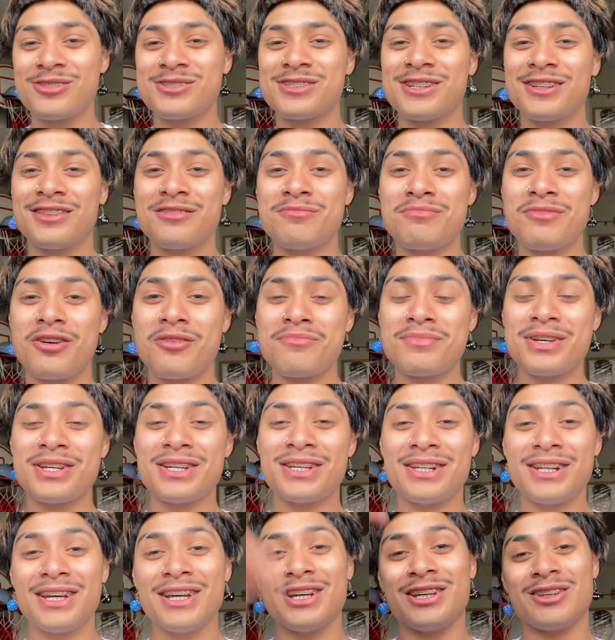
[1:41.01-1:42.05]
check them out,
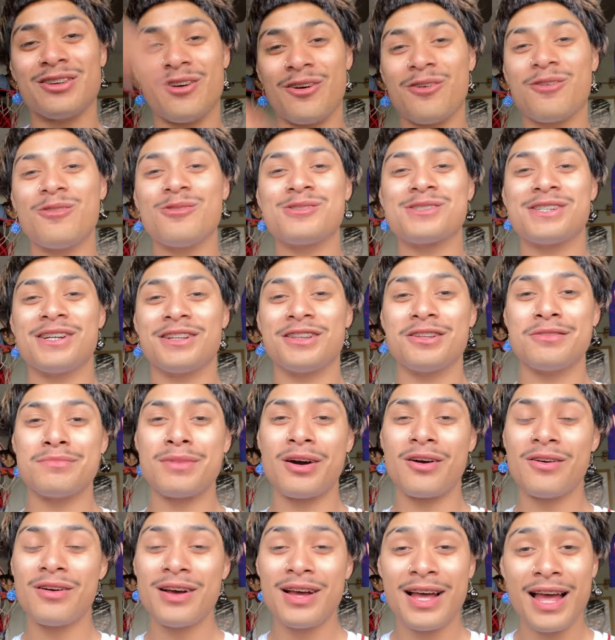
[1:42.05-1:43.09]
man, y'all go check them
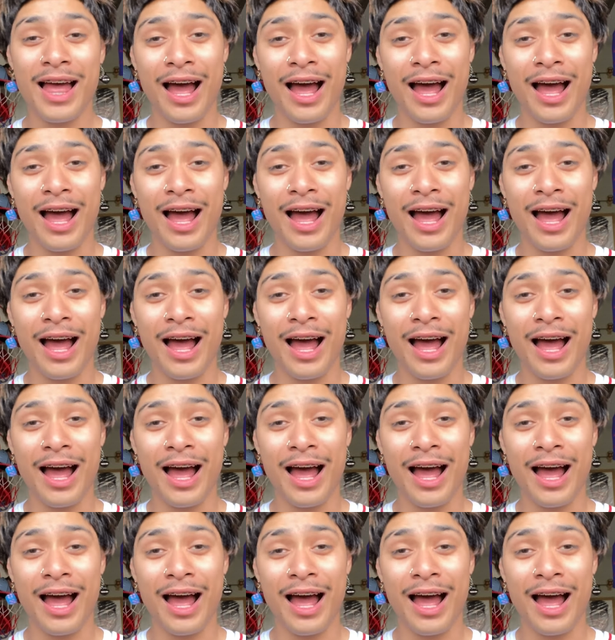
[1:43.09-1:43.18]
out.